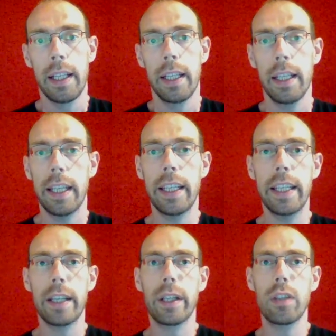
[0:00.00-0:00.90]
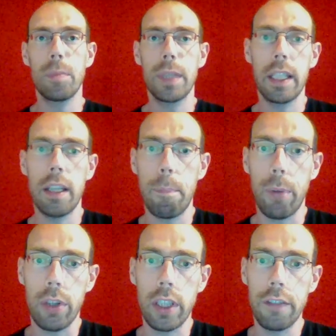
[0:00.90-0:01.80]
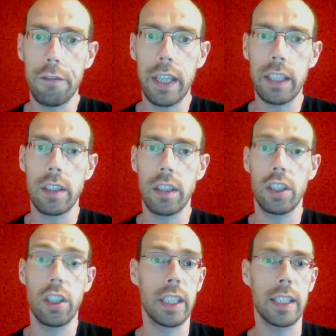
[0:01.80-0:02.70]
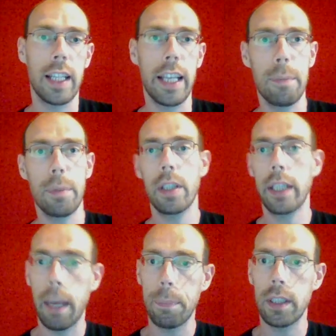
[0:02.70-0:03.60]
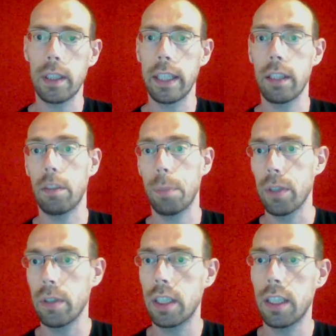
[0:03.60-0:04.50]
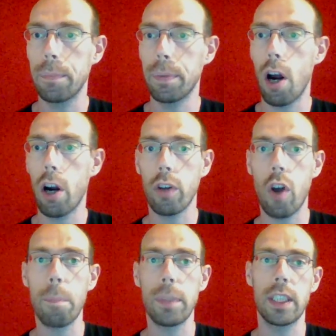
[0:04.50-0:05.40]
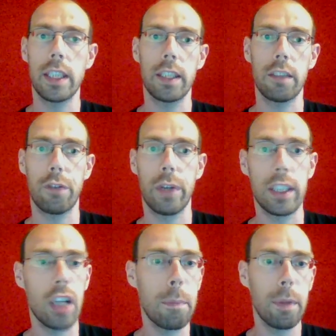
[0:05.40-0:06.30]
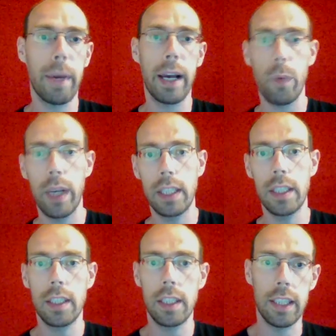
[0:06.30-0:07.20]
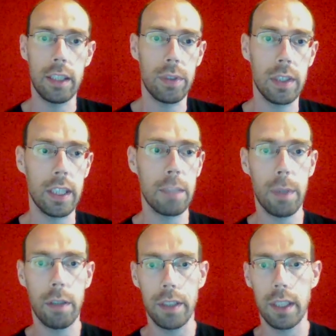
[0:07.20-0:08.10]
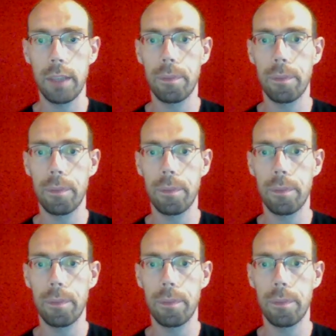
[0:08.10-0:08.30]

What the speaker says: In the economy, production factors such as labor, capital and entrepreneurship are compensated, for example, by wages, interest and profits.